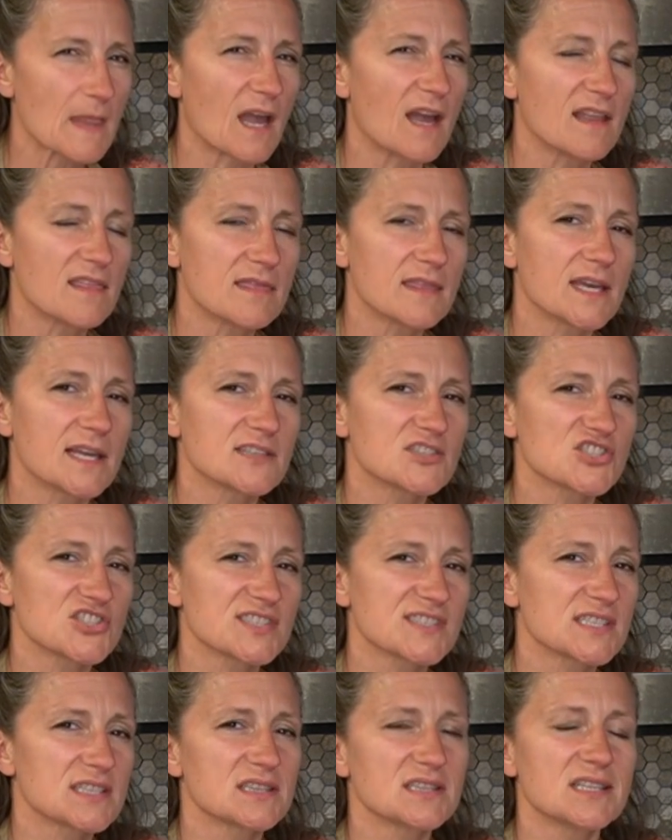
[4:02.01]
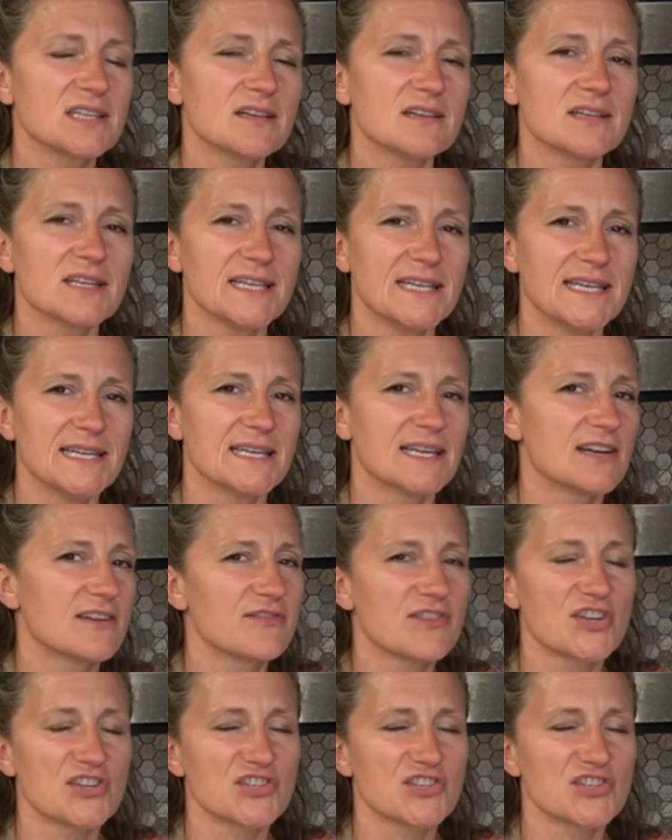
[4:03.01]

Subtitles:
And then just a little hint of the